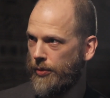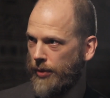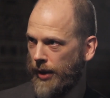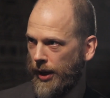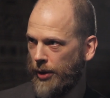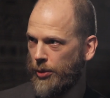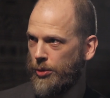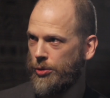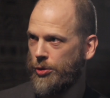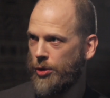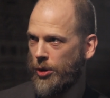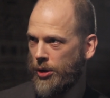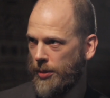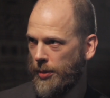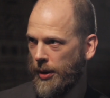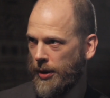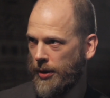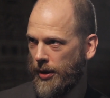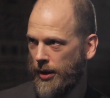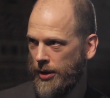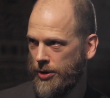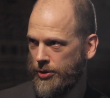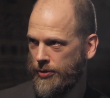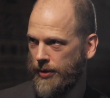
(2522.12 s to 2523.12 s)
Right, who talked
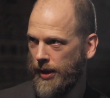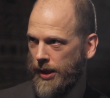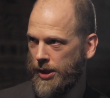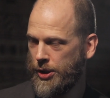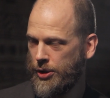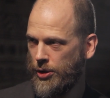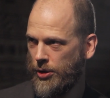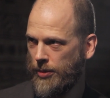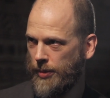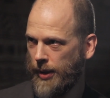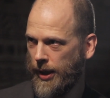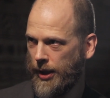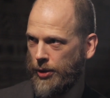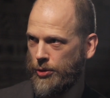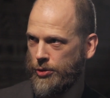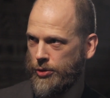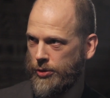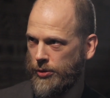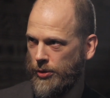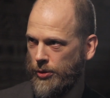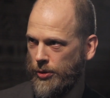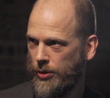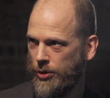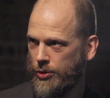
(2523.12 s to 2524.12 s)
about I'll scratch your back,
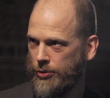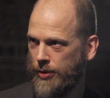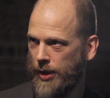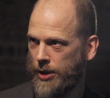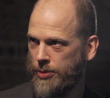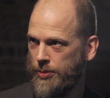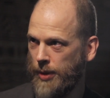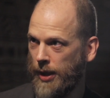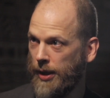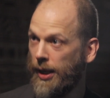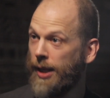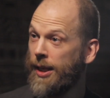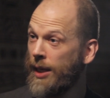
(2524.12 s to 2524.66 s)
you'll scratch mine.